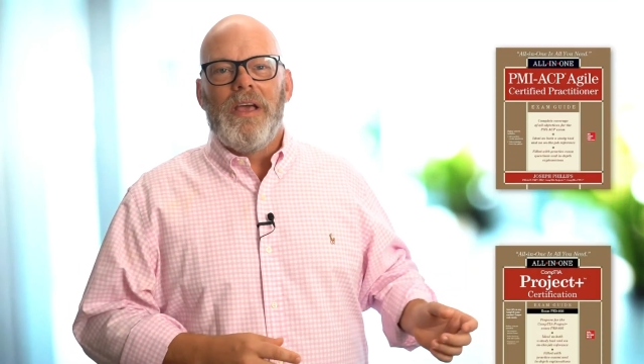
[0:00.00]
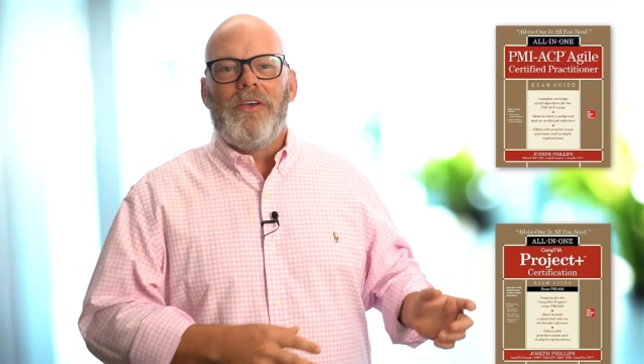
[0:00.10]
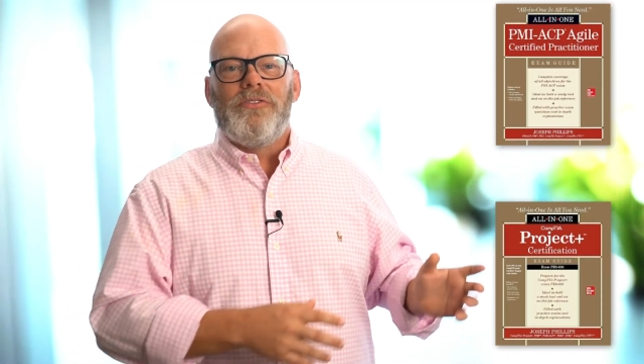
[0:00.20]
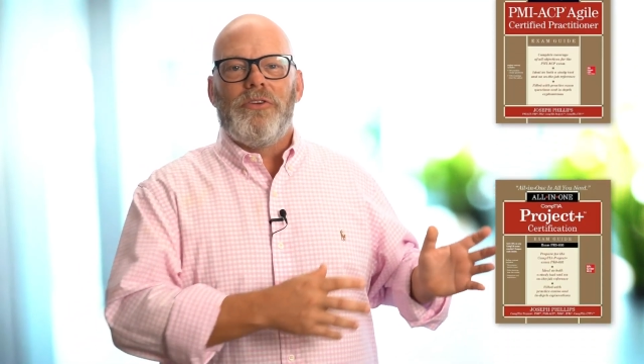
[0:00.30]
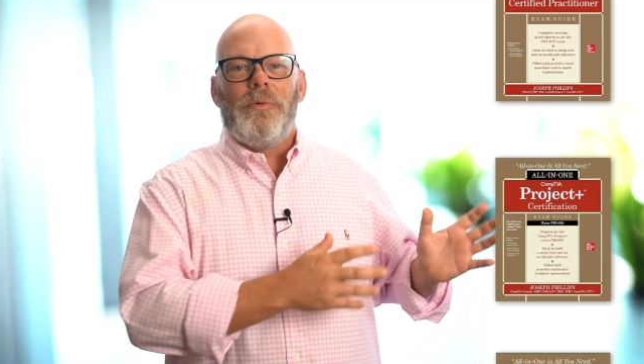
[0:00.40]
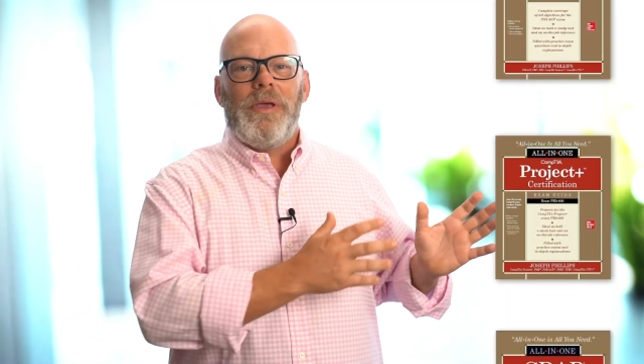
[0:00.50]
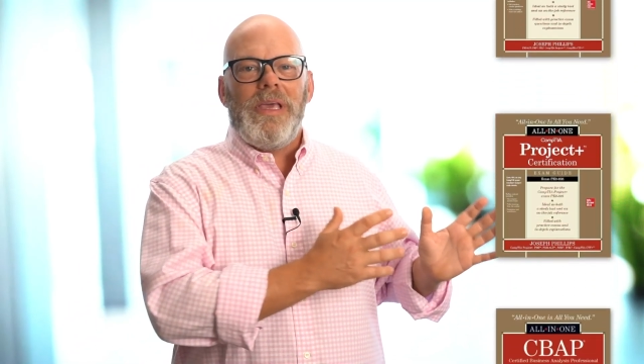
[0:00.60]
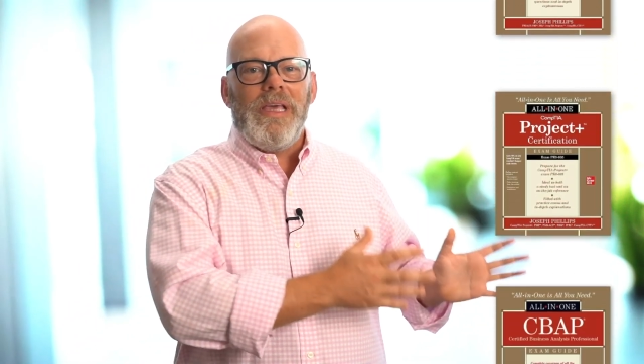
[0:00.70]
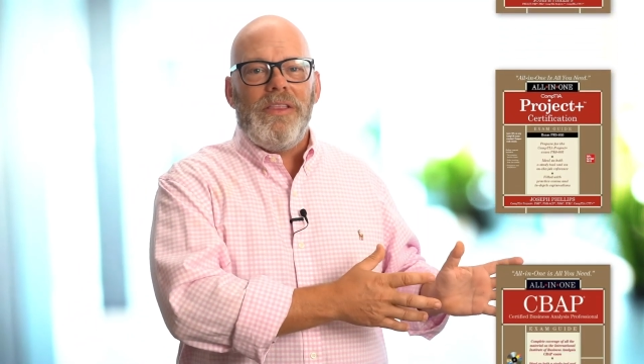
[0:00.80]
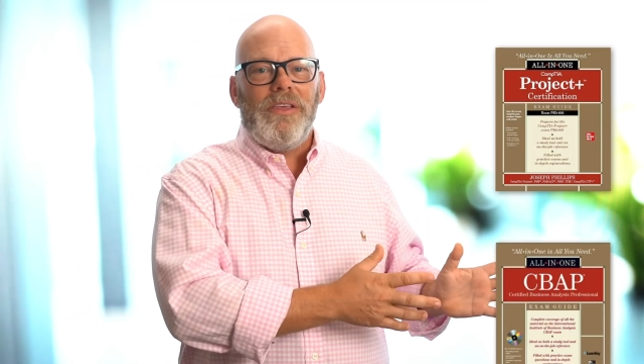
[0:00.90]
So
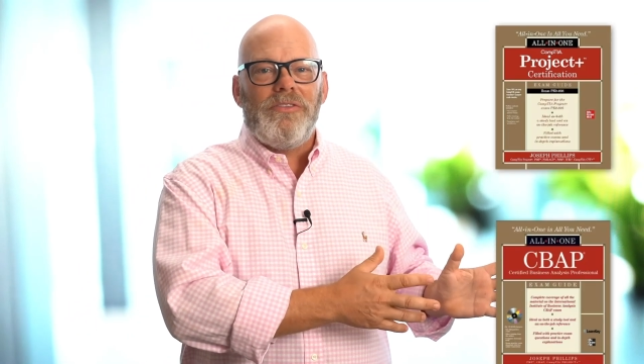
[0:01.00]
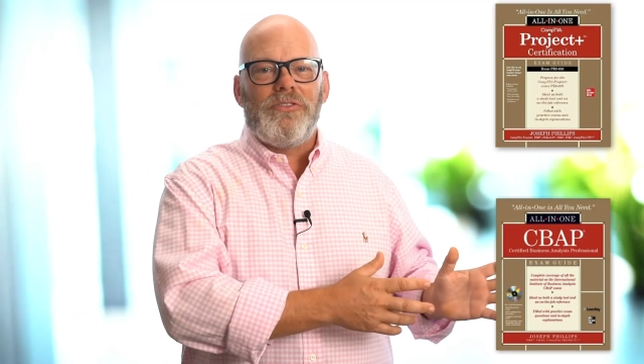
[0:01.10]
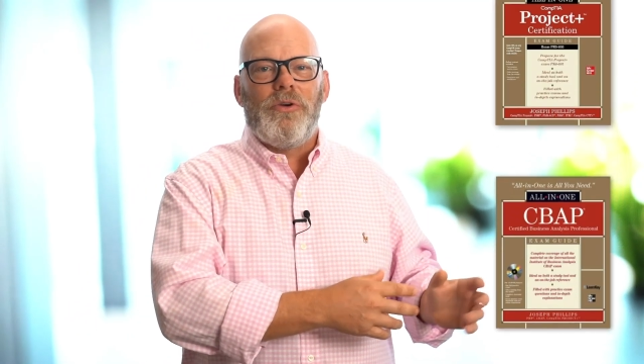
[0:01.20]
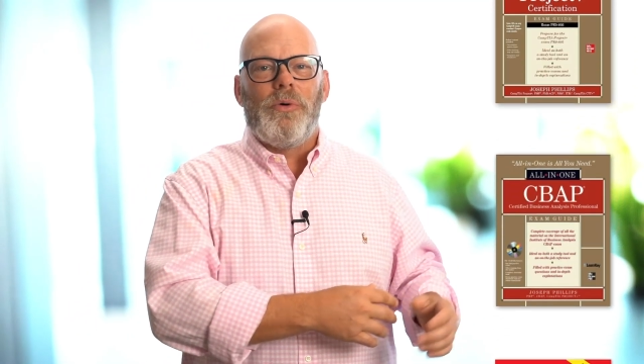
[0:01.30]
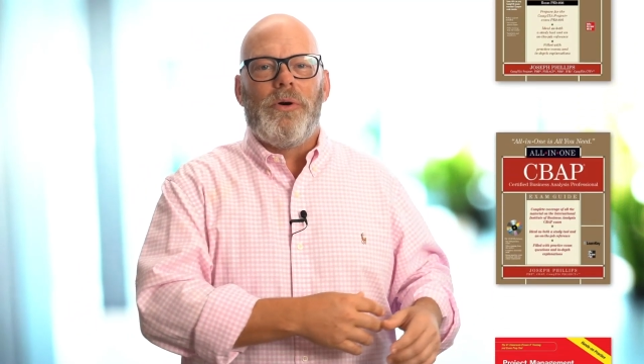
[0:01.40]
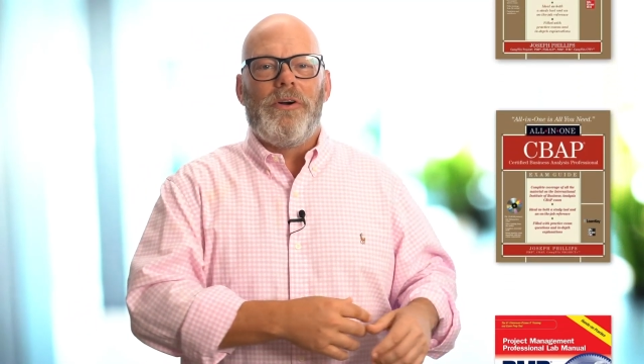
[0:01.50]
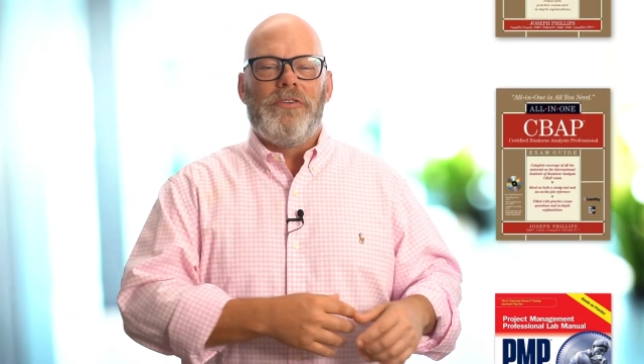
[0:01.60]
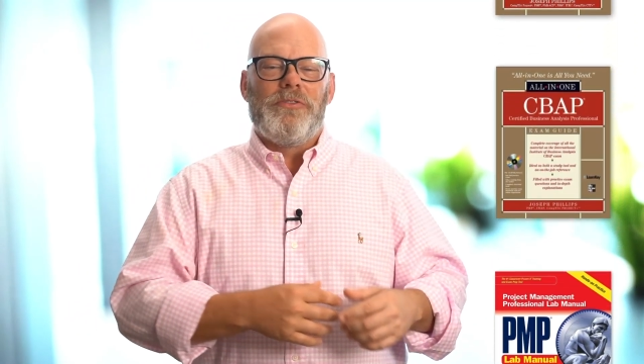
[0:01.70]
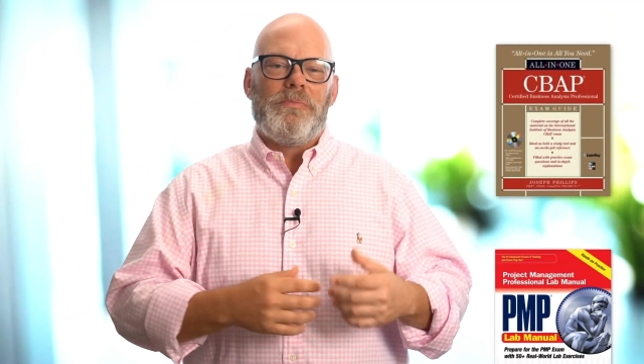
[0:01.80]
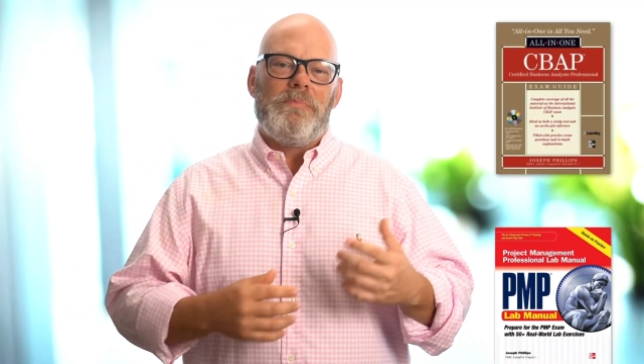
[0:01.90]
in this
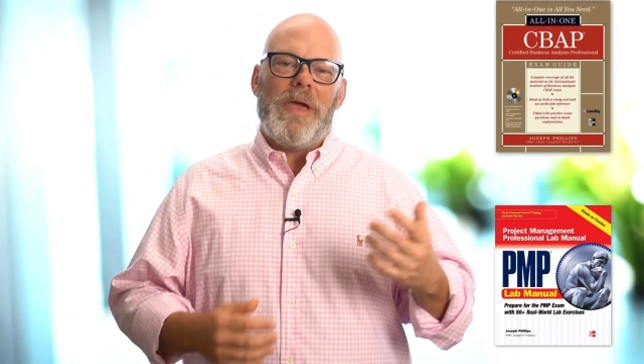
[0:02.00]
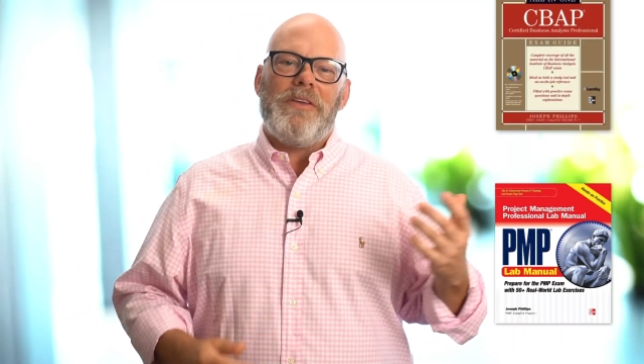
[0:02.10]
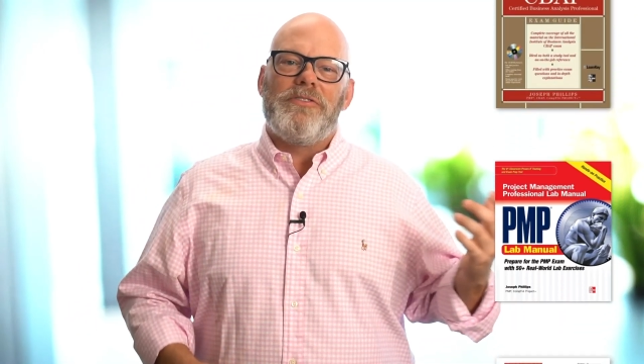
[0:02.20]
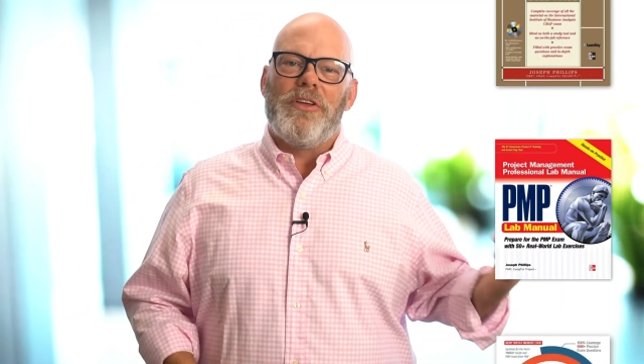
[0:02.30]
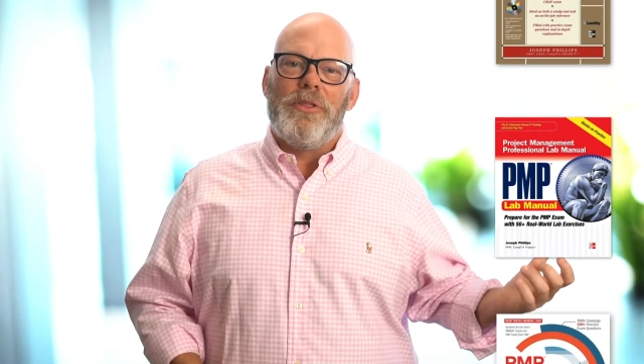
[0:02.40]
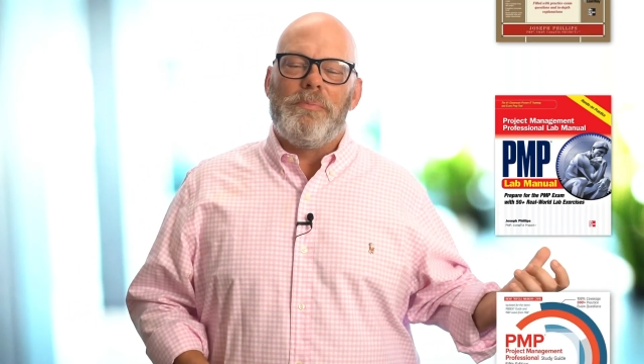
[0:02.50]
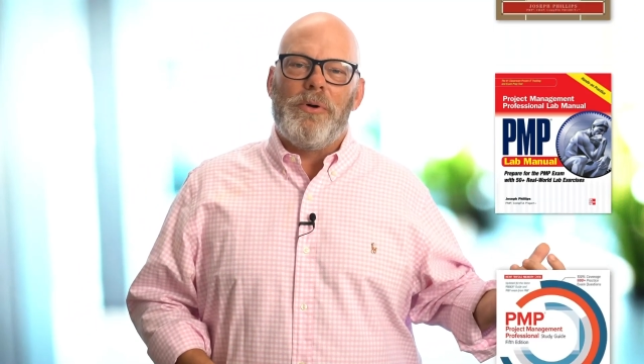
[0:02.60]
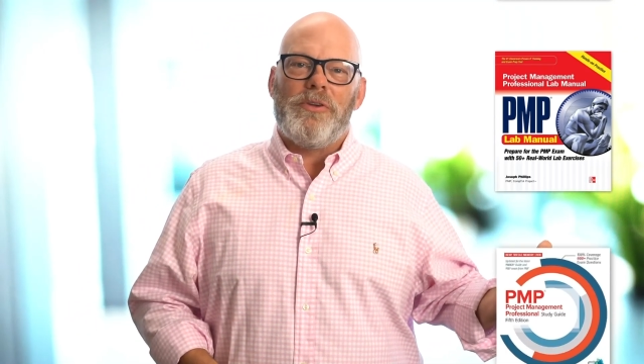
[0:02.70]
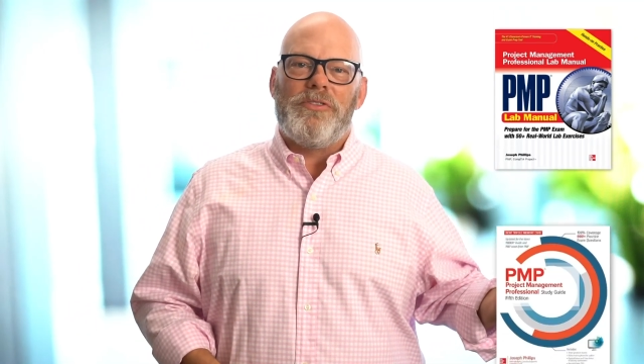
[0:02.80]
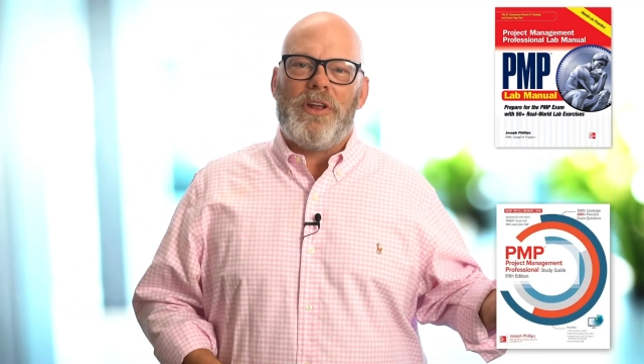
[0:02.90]
course, based on the
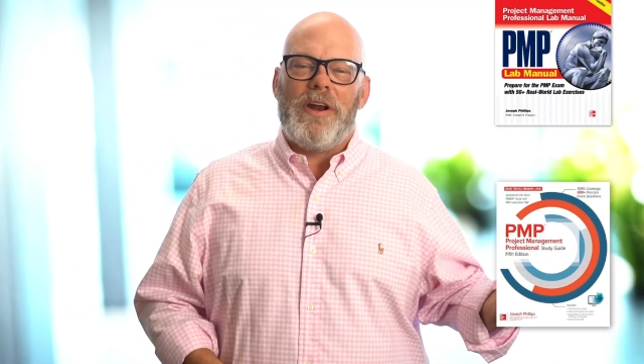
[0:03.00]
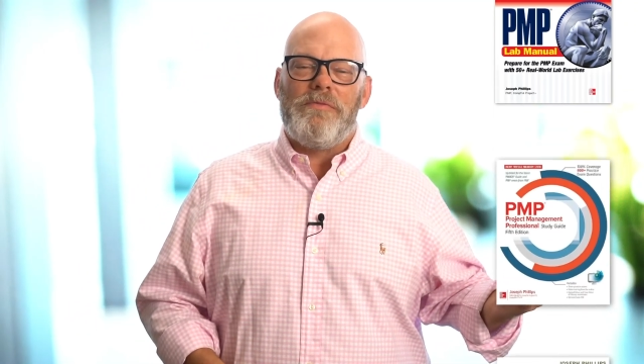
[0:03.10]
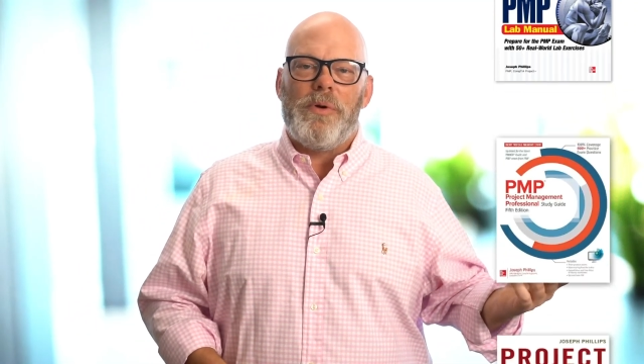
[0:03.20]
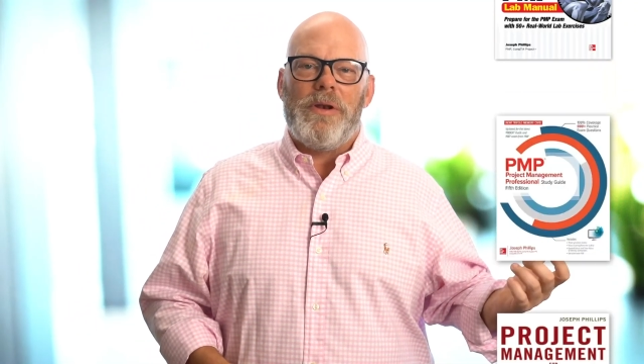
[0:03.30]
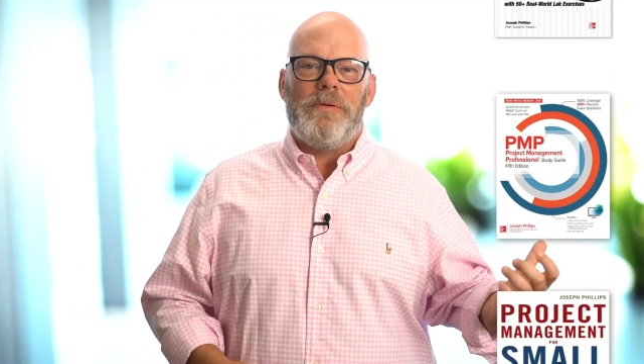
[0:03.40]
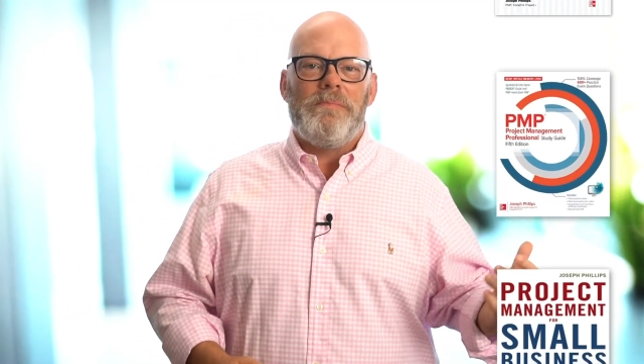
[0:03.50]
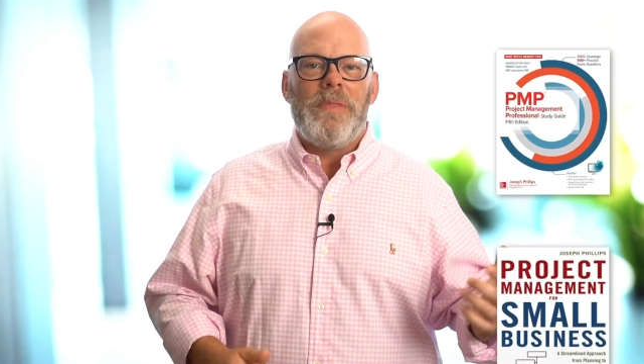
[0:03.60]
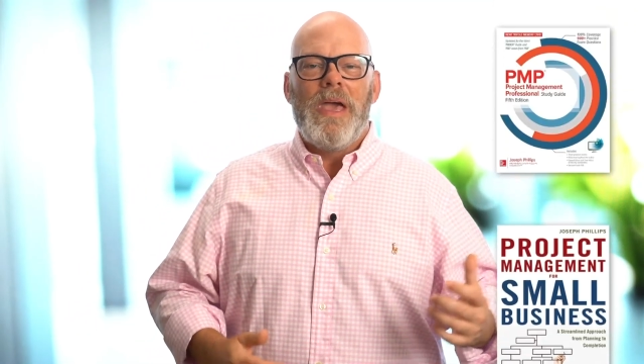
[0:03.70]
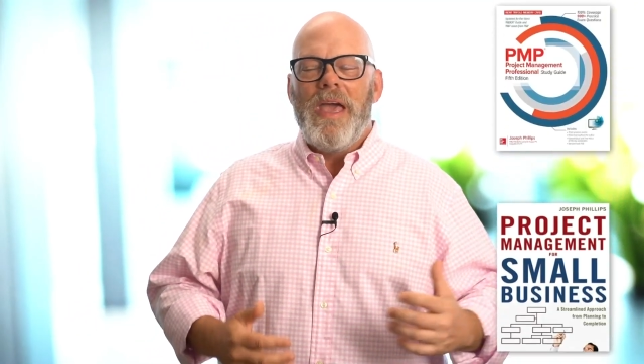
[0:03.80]
books that I've written